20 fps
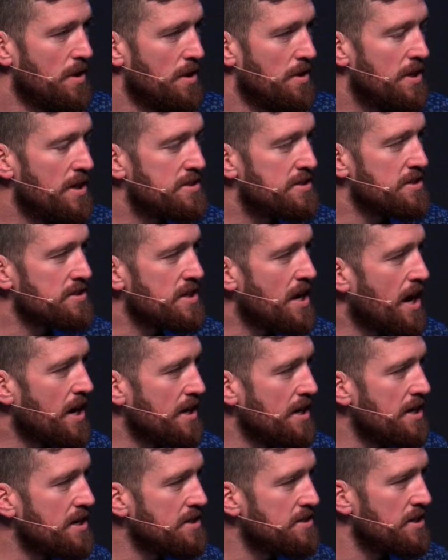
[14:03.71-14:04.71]
This is not
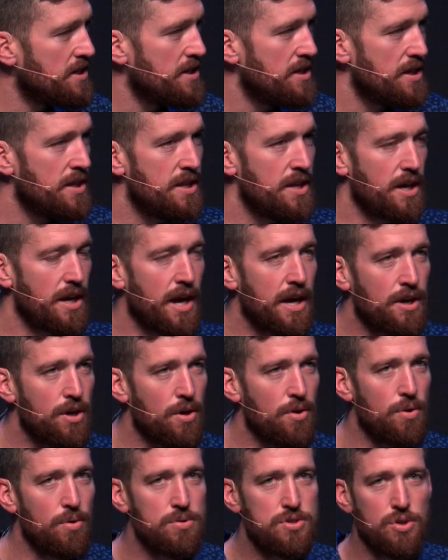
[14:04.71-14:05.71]
easy. And I
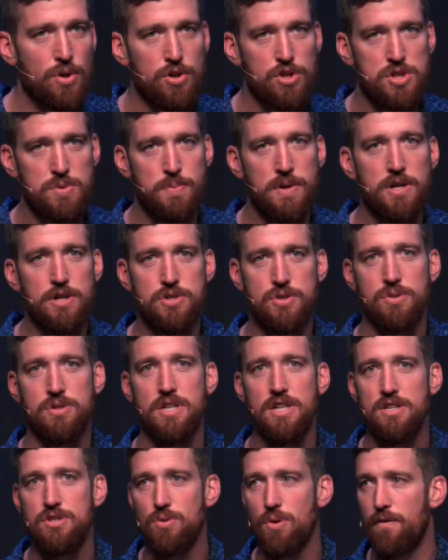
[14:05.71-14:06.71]
go to our spiritual
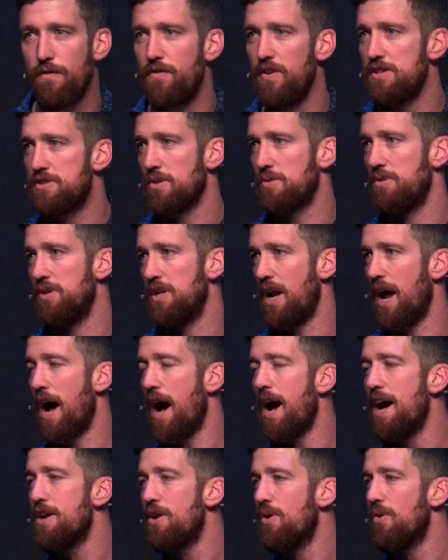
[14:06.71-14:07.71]
need, to our physical need.
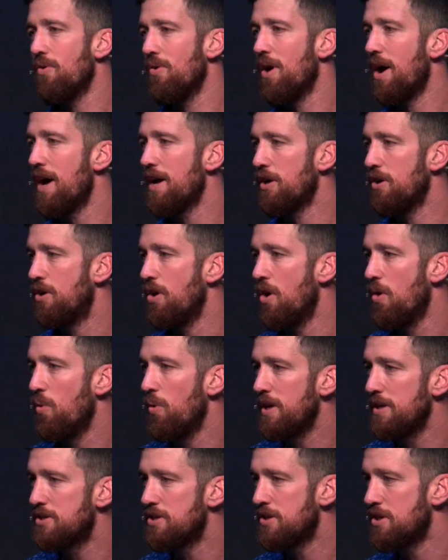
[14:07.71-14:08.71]
I don't like
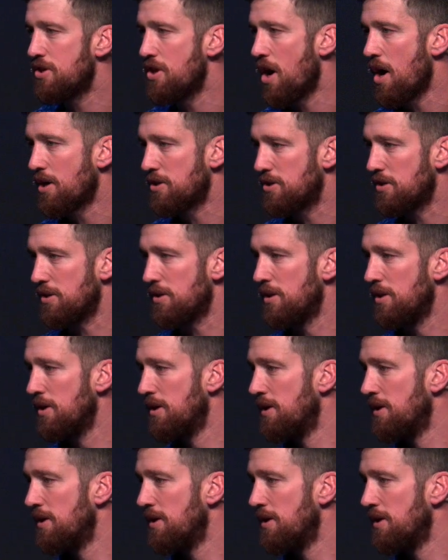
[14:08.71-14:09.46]
going to the doctor.